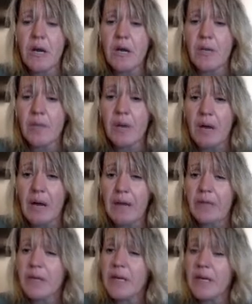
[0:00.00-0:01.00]
I
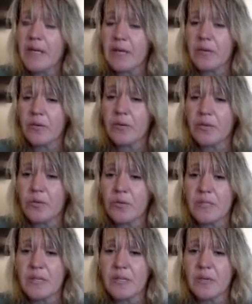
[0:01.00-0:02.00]
like
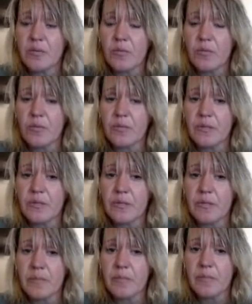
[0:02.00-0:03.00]
using
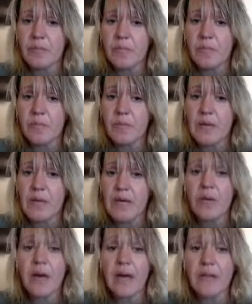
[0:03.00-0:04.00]
the
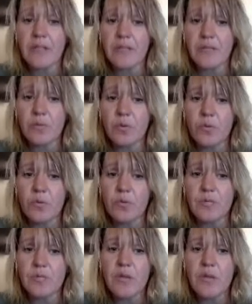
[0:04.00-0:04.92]
interactive rules.